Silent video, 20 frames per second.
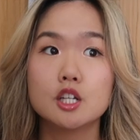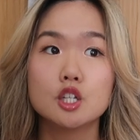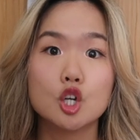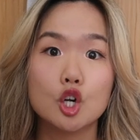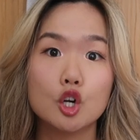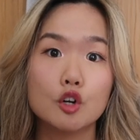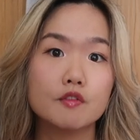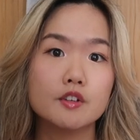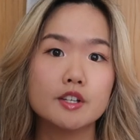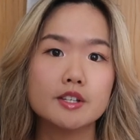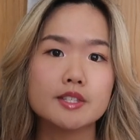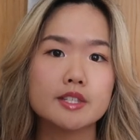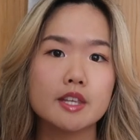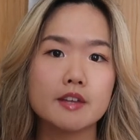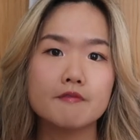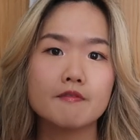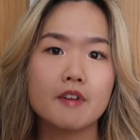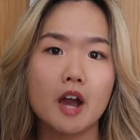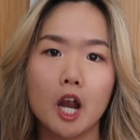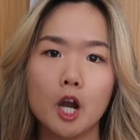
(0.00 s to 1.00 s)
a nervous
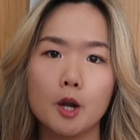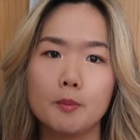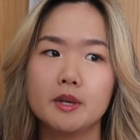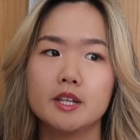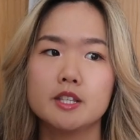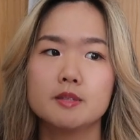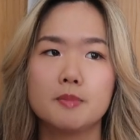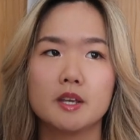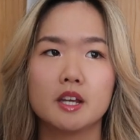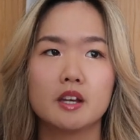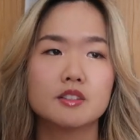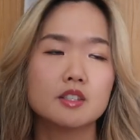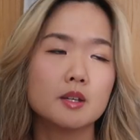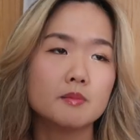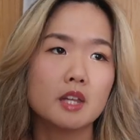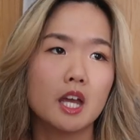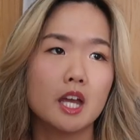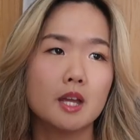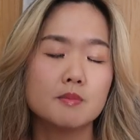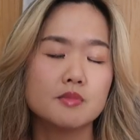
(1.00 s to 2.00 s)
environment, because
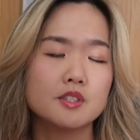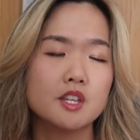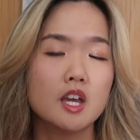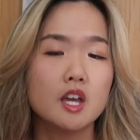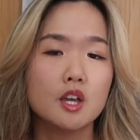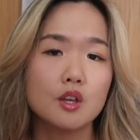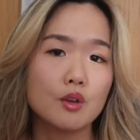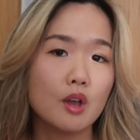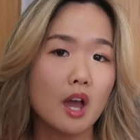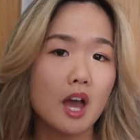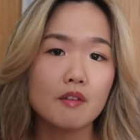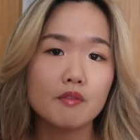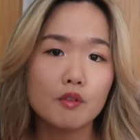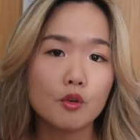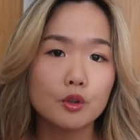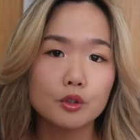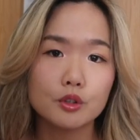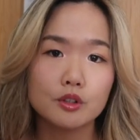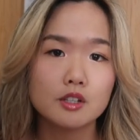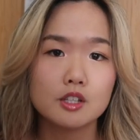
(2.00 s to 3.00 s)
sometimes you have
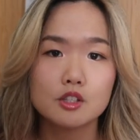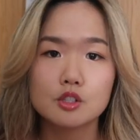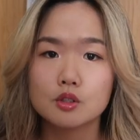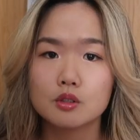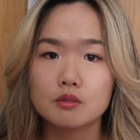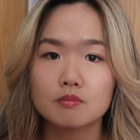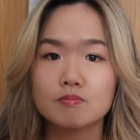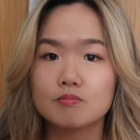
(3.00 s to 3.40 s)
all you need